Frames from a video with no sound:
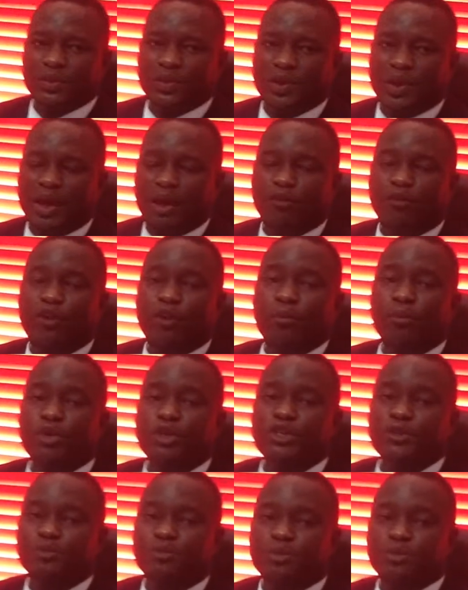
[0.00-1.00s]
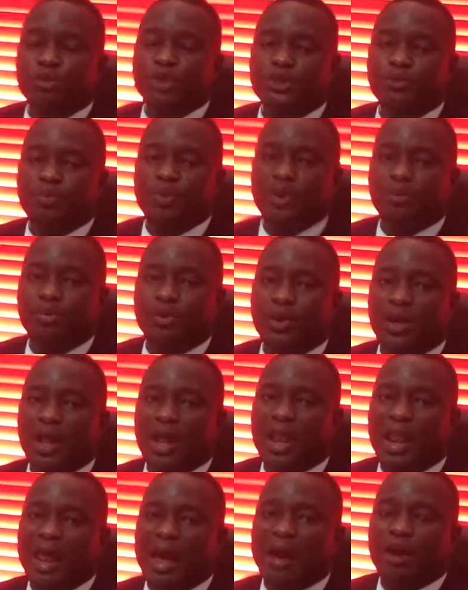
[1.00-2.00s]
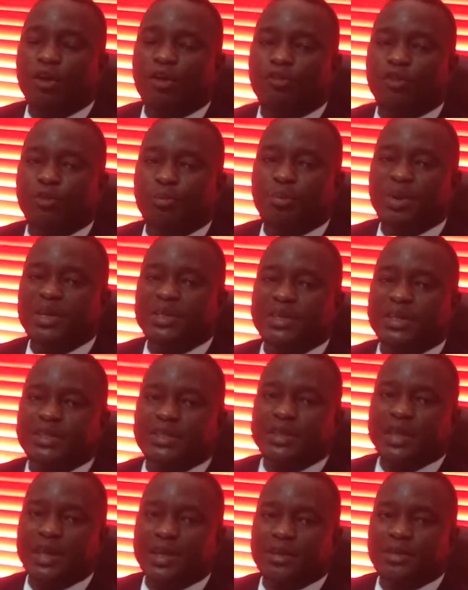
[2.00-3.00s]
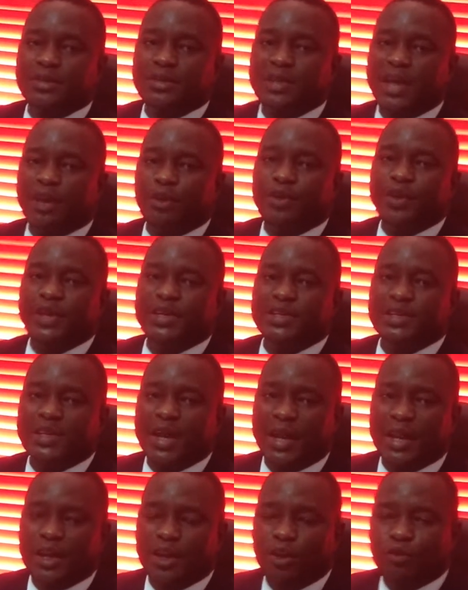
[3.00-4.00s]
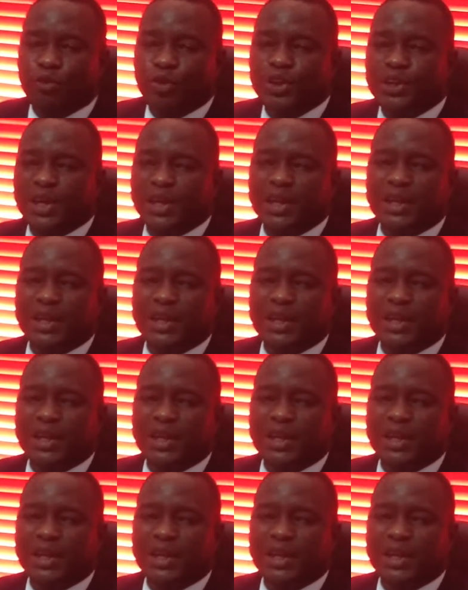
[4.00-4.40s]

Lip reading: And for most people, lack of the basic skills and understanding of what an